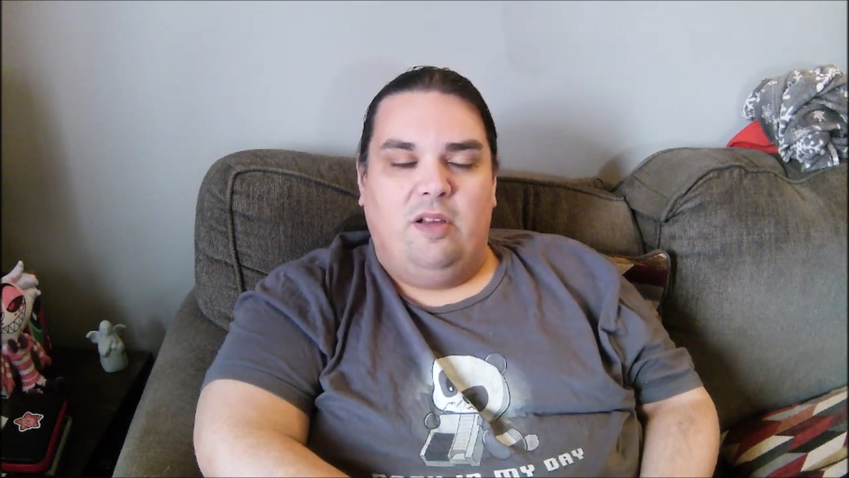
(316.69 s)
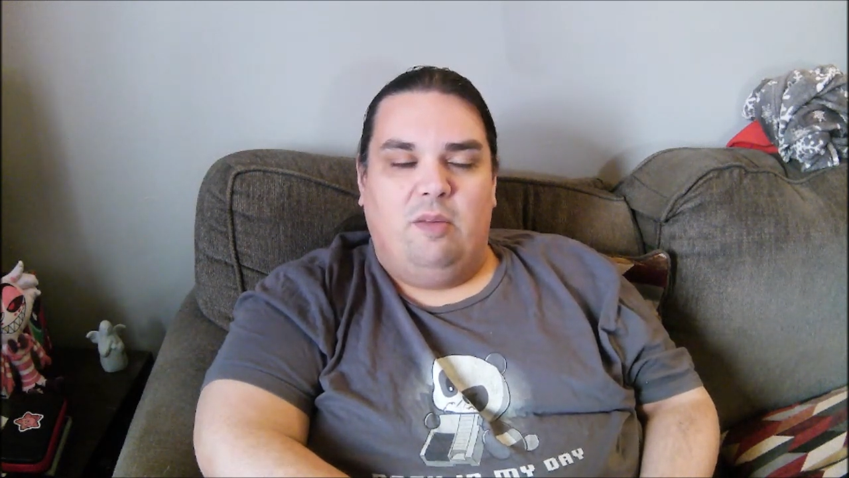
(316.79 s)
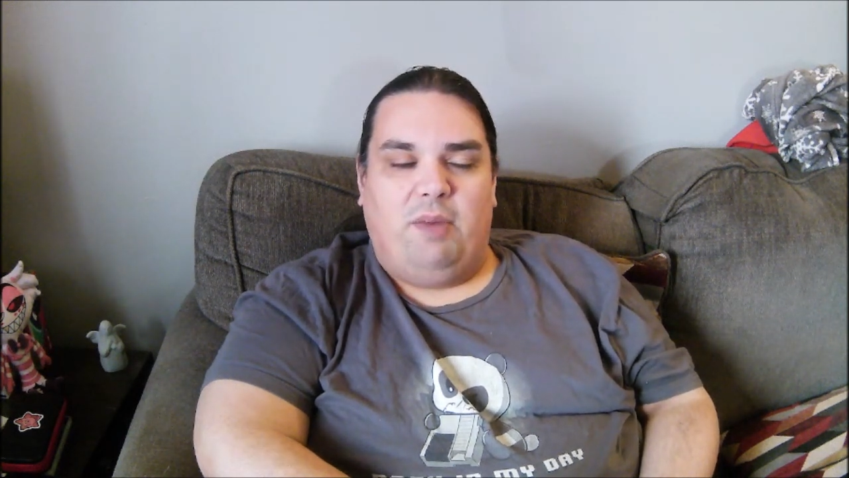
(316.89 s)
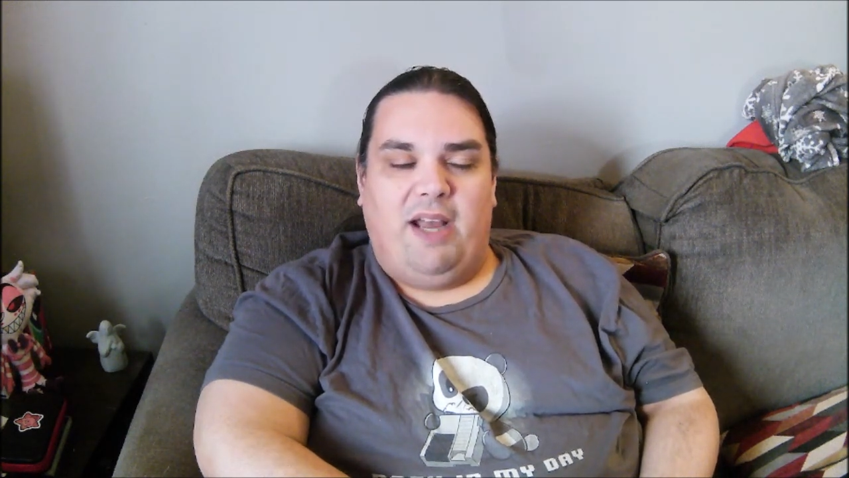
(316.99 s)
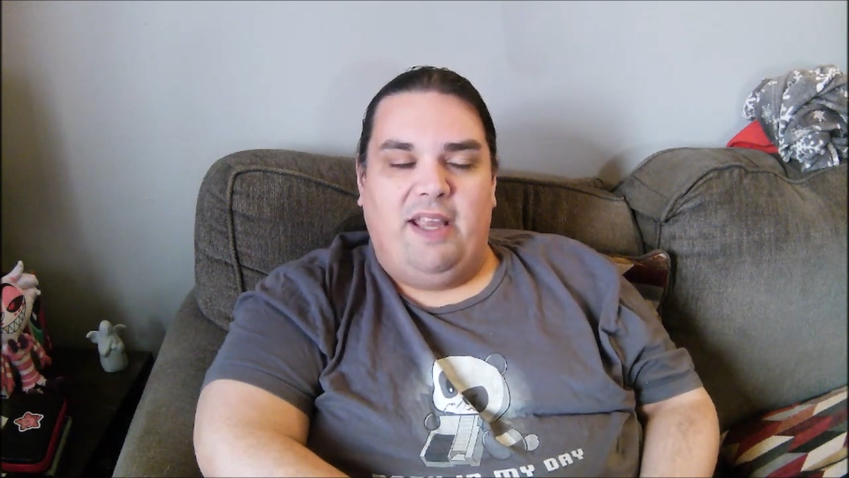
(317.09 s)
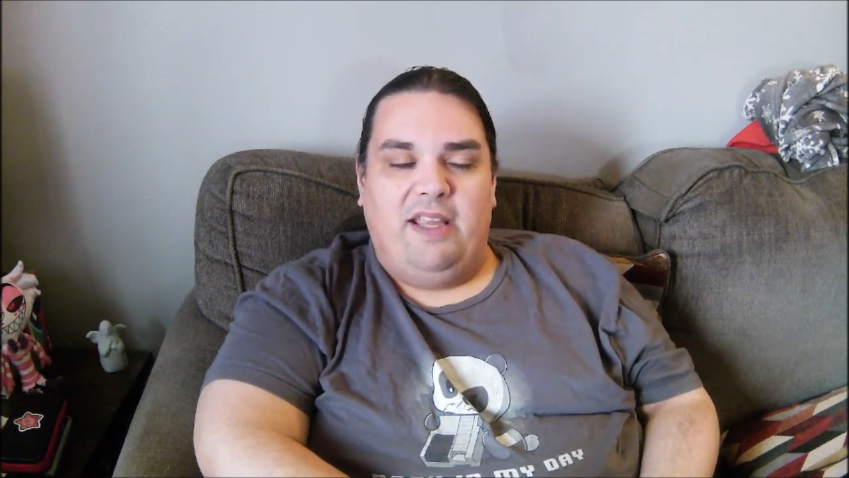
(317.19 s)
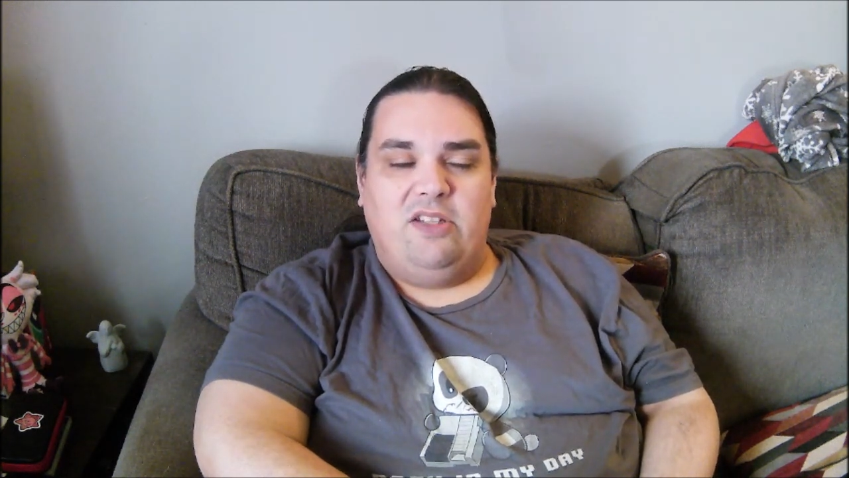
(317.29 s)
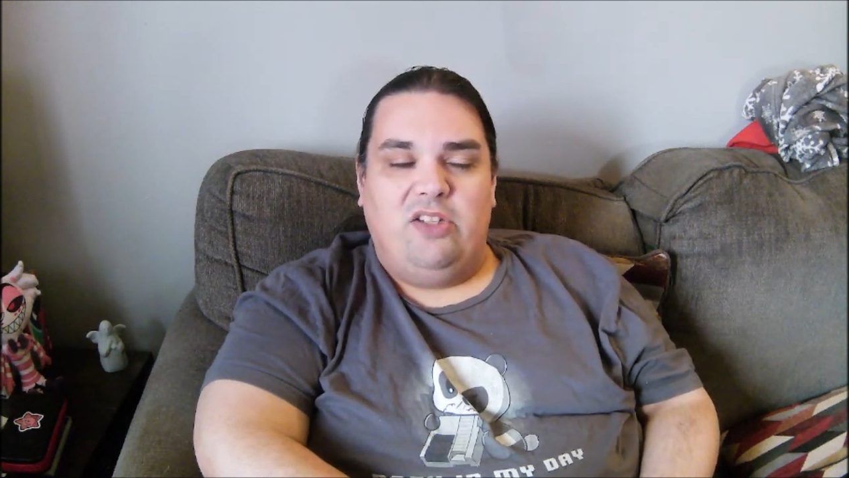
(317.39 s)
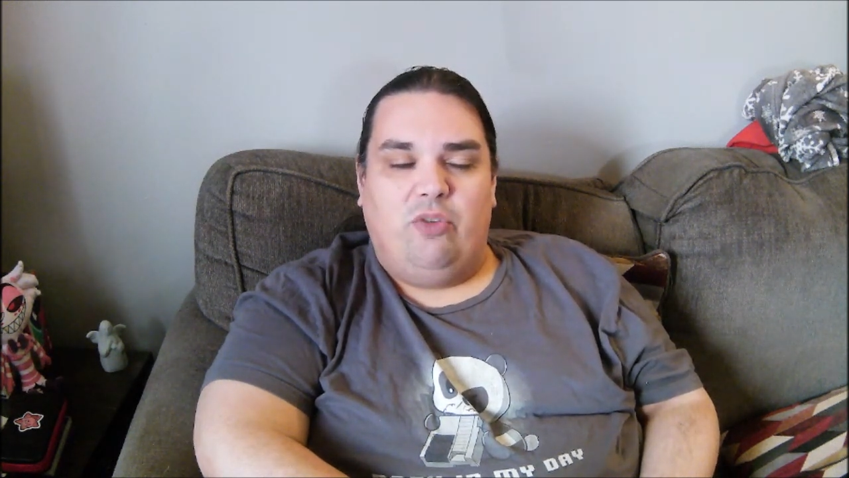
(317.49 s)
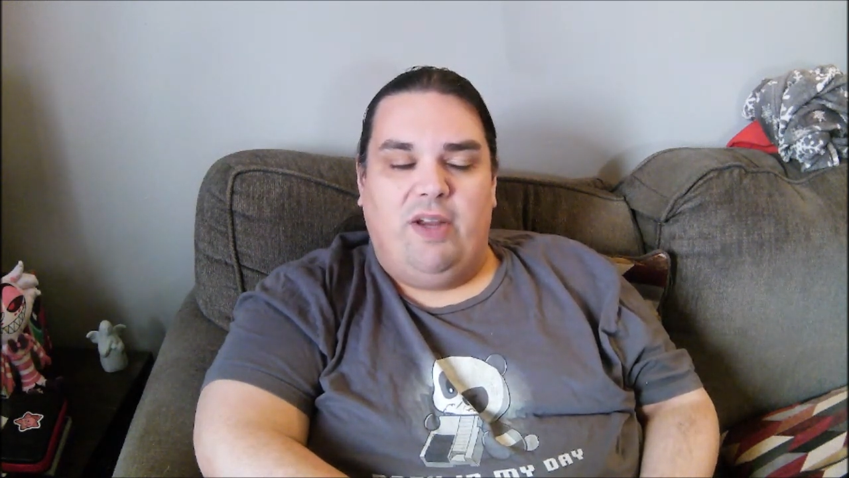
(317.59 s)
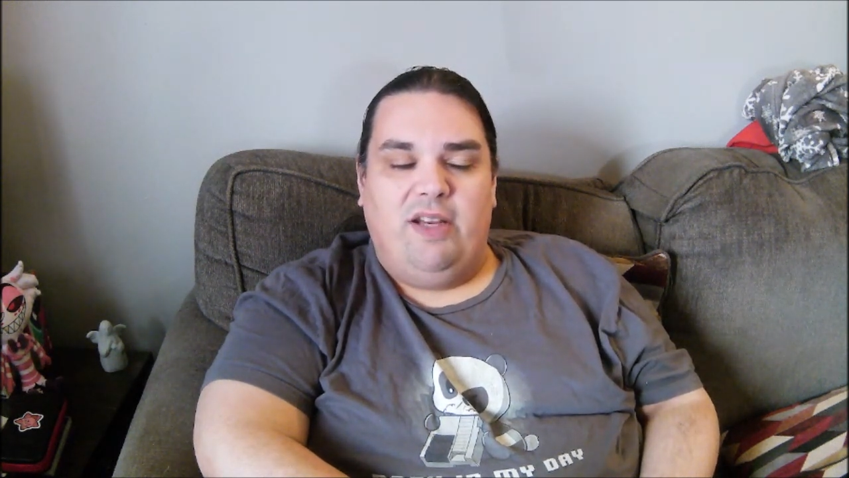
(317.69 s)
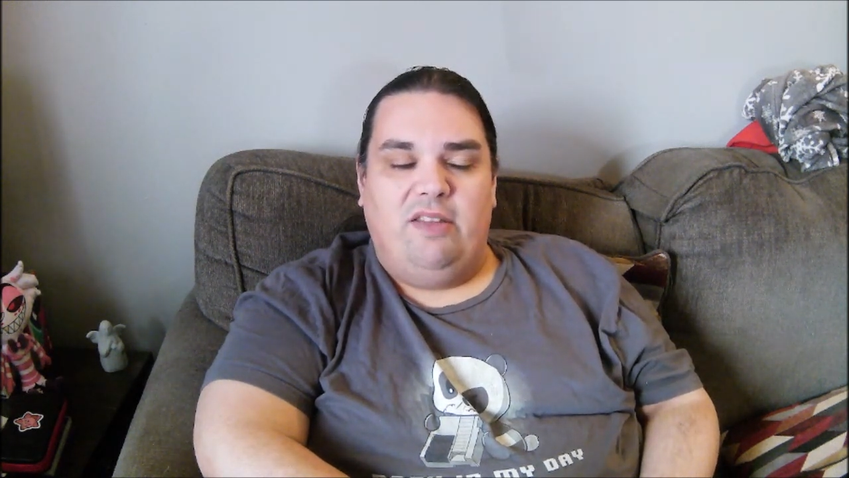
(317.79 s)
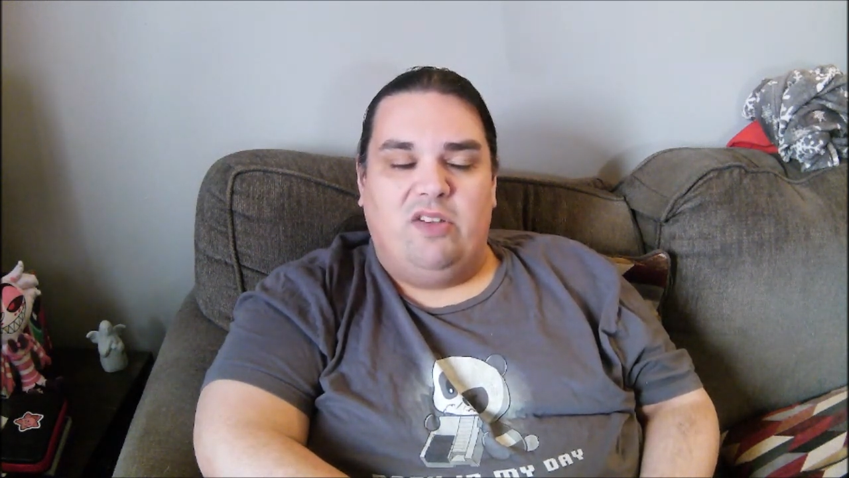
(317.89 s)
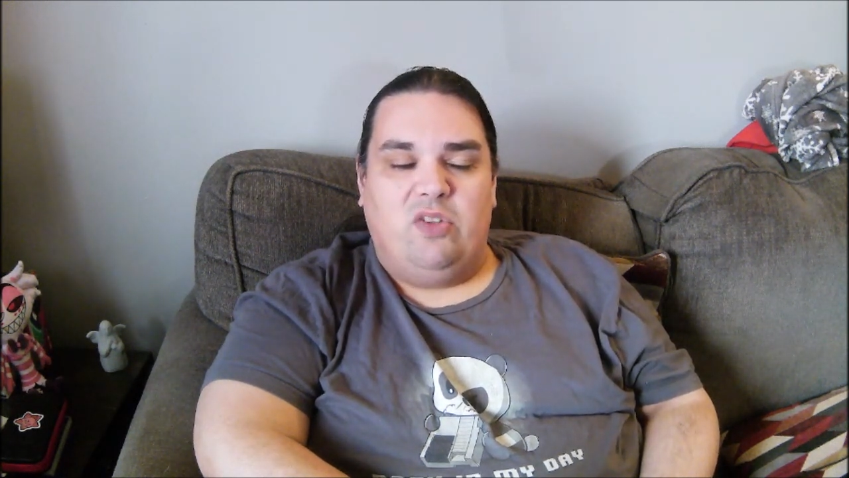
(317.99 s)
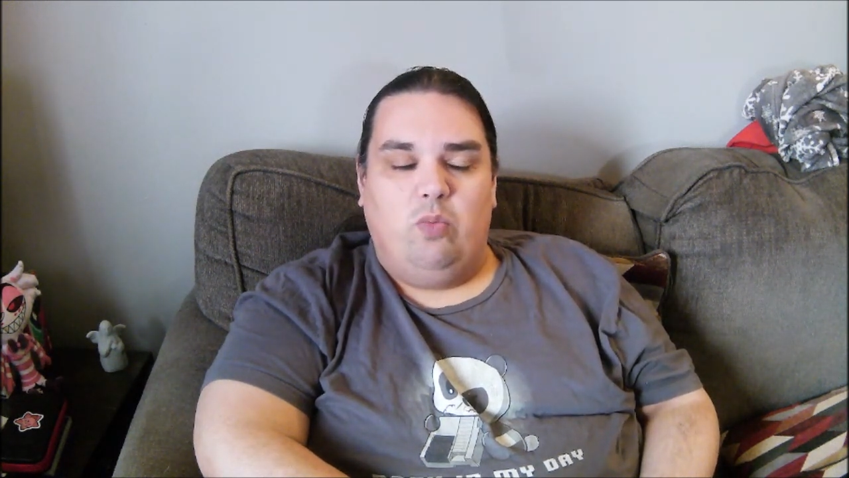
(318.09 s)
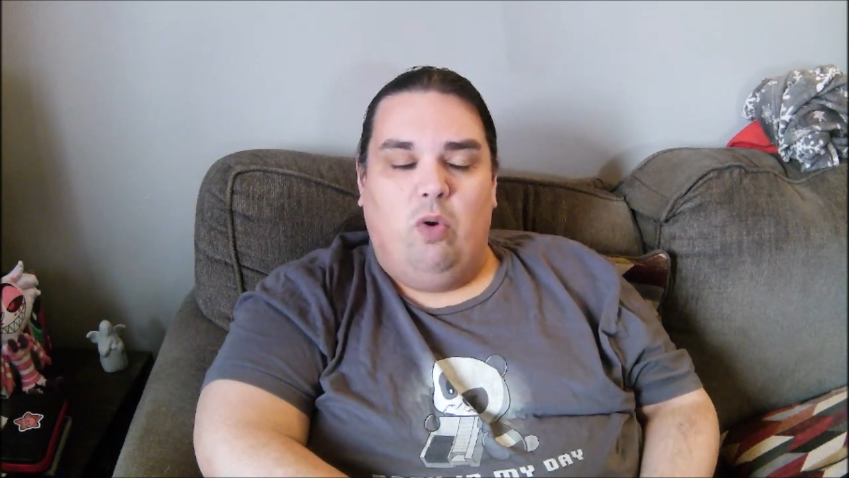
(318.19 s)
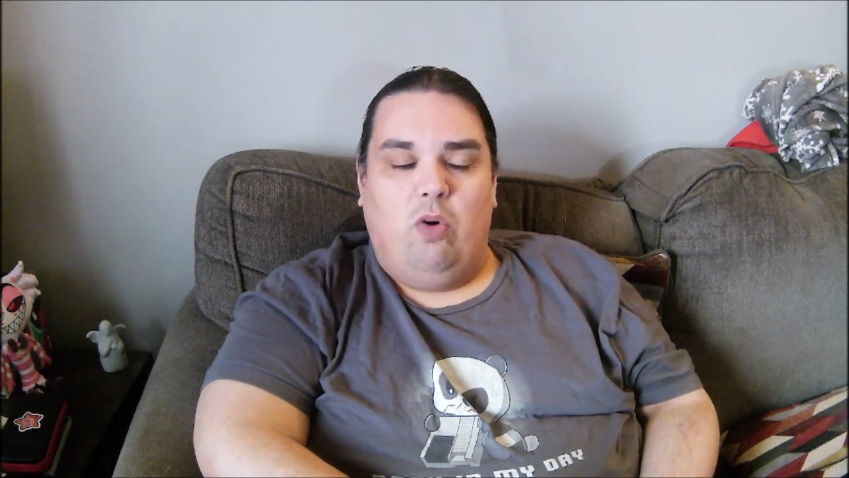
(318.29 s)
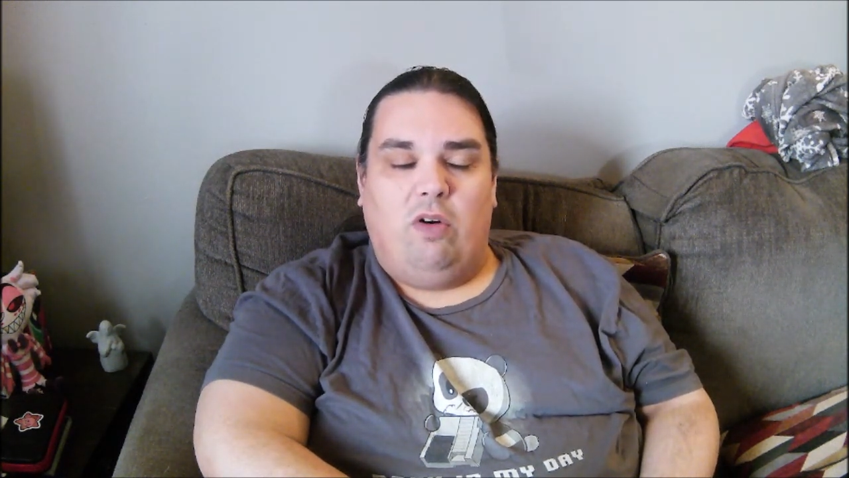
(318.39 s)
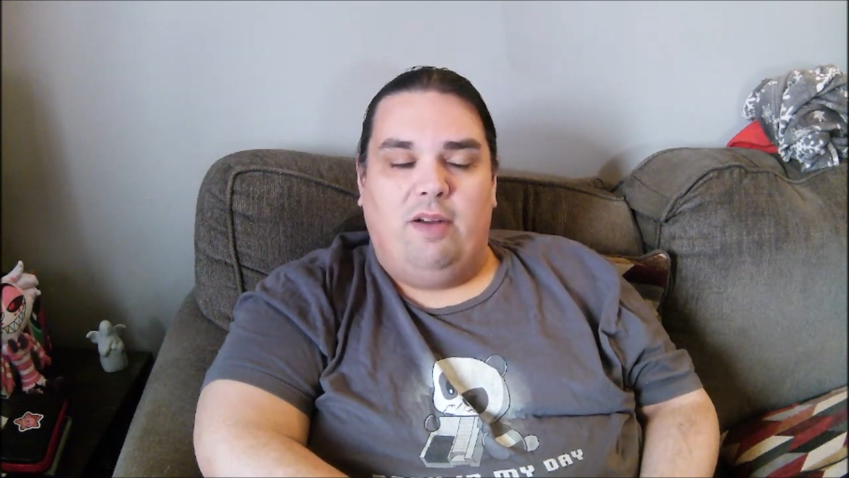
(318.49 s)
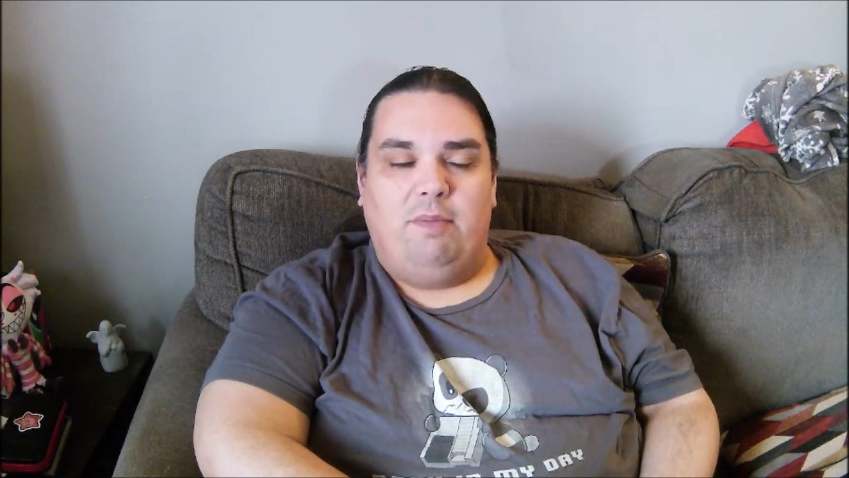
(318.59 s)
By integrating this
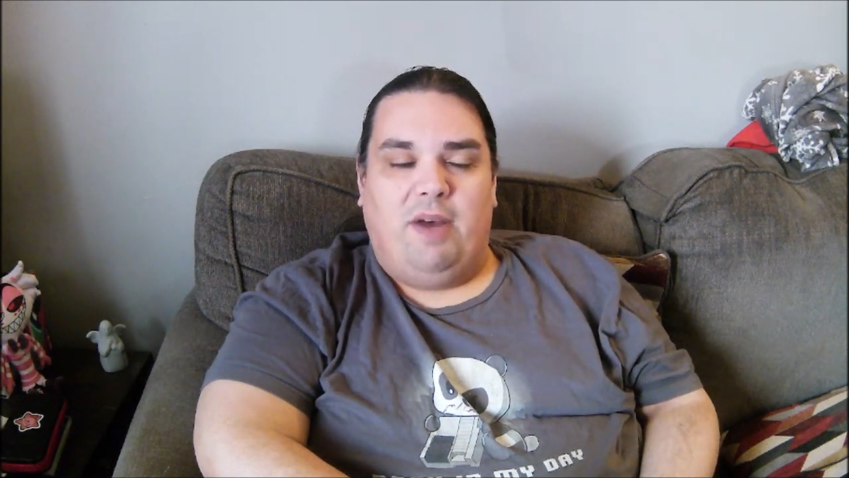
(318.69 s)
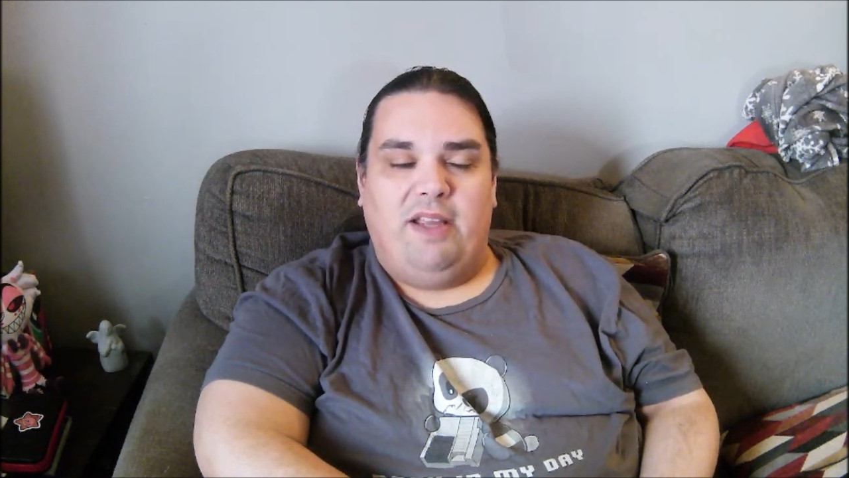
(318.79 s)
war and by